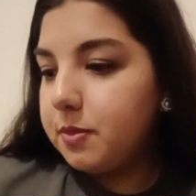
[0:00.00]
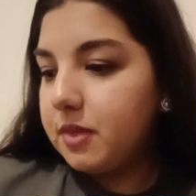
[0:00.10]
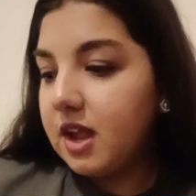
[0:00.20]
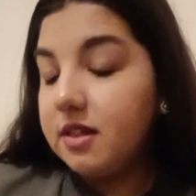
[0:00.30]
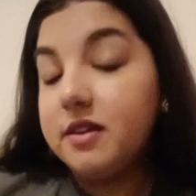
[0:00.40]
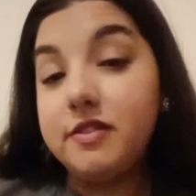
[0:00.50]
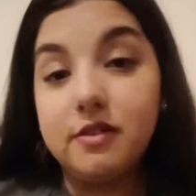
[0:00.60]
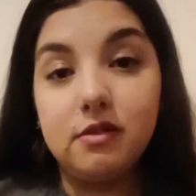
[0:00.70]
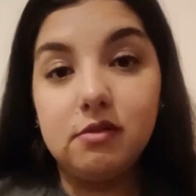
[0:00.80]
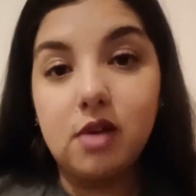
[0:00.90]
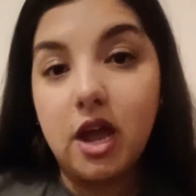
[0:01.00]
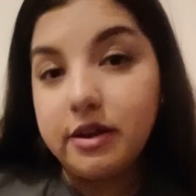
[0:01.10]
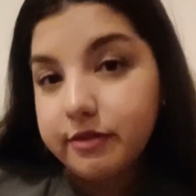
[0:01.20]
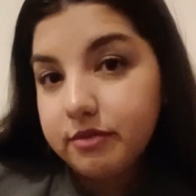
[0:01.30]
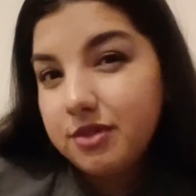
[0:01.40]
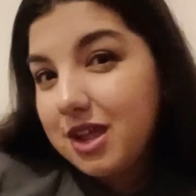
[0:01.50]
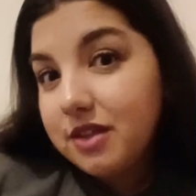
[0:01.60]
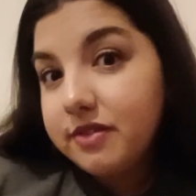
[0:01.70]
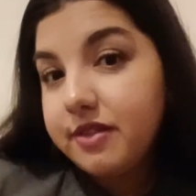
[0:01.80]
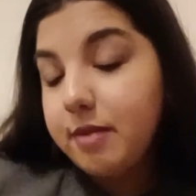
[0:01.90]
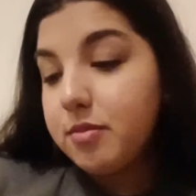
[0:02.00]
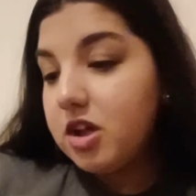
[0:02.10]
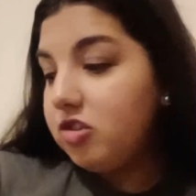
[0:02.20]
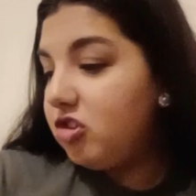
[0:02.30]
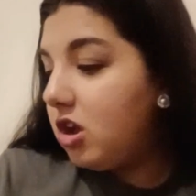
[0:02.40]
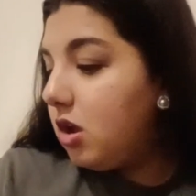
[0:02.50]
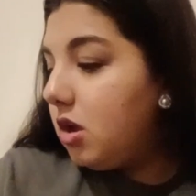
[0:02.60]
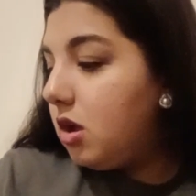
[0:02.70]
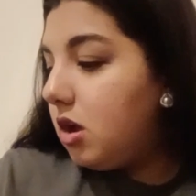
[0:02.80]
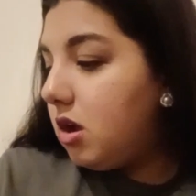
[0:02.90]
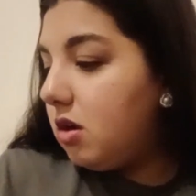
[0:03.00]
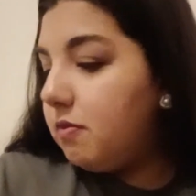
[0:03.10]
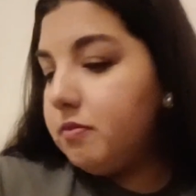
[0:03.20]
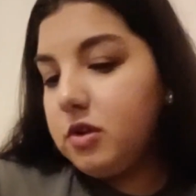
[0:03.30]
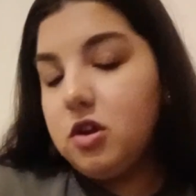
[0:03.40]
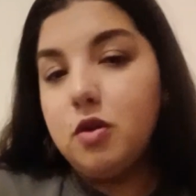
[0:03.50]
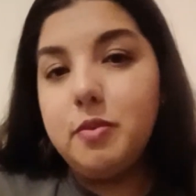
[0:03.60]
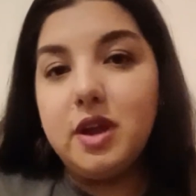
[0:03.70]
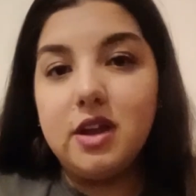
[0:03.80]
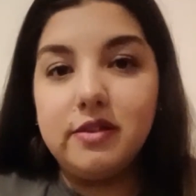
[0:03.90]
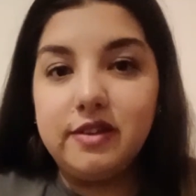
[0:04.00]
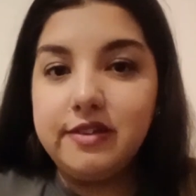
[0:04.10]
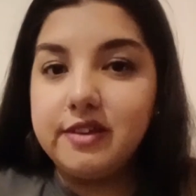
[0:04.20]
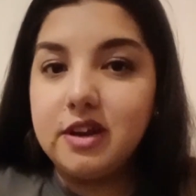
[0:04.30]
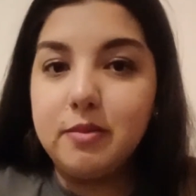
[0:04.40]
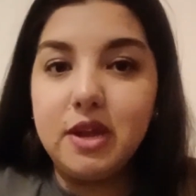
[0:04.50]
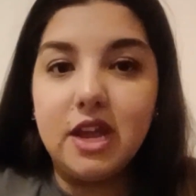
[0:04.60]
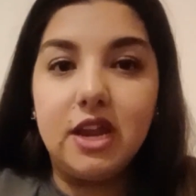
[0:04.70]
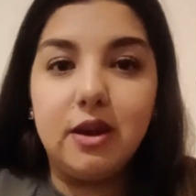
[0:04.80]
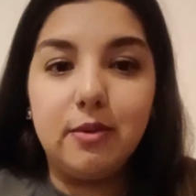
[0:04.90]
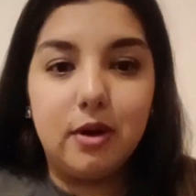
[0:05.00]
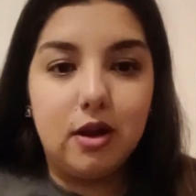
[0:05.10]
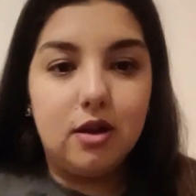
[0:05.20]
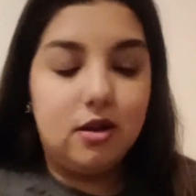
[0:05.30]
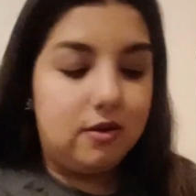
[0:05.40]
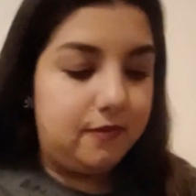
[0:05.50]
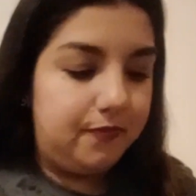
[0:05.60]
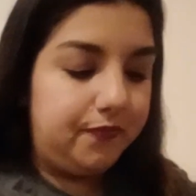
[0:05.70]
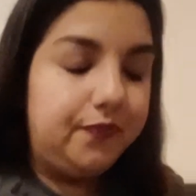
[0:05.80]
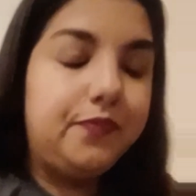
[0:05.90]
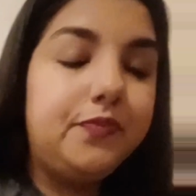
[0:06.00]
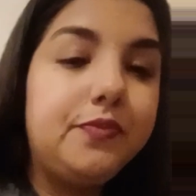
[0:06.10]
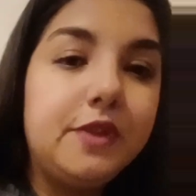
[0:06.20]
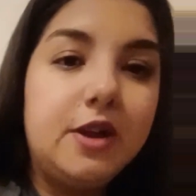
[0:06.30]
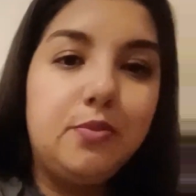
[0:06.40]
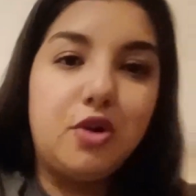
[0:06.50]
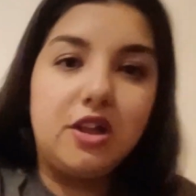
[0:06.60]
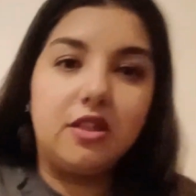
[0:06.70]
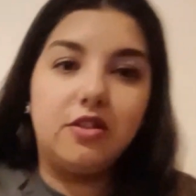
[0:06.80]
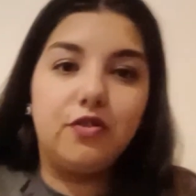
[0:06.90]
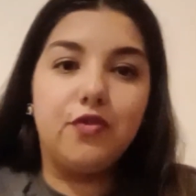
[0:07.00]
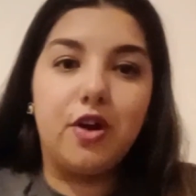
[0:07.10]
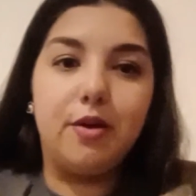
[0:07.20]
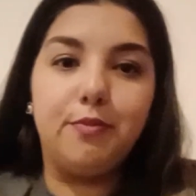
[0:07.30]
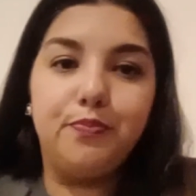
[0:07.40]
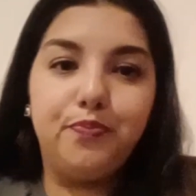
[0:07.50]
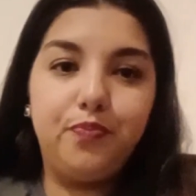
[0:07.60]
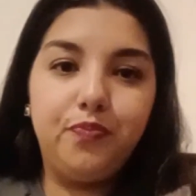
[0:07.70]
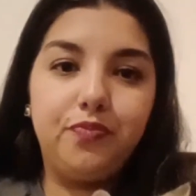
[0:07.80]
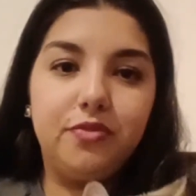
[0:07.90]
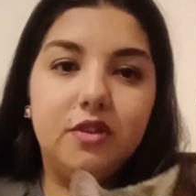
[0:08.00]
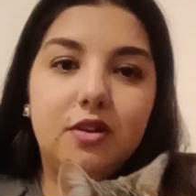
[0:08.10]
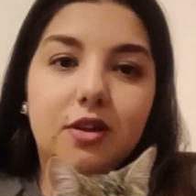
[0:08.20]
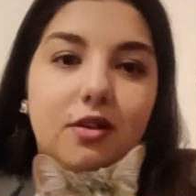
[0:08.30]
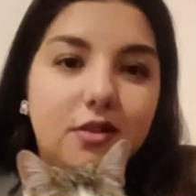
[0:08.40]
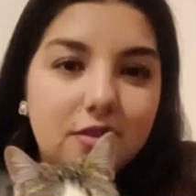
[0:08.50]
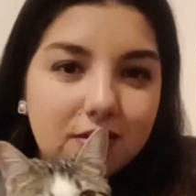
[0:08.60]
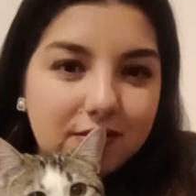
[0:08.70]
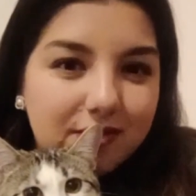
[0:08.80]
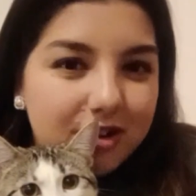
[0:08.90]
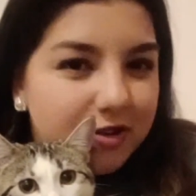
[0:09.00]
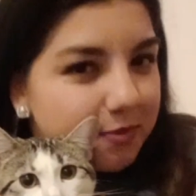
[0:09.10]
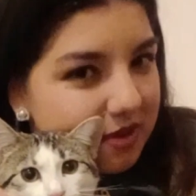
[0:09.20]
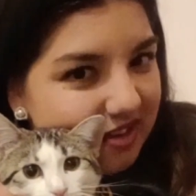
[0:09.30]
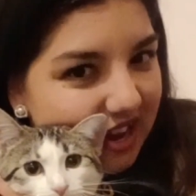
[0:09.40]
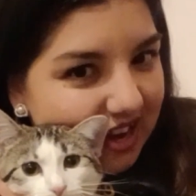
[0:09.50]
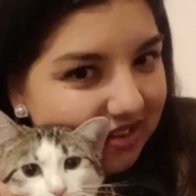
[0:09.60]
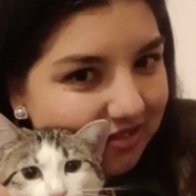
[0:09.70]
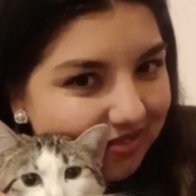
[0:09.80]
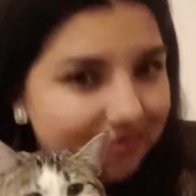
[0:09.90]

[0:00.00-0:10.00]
At least I don't think it's that much, you know, because he's going to be getting presents from... There's Miss Hazel.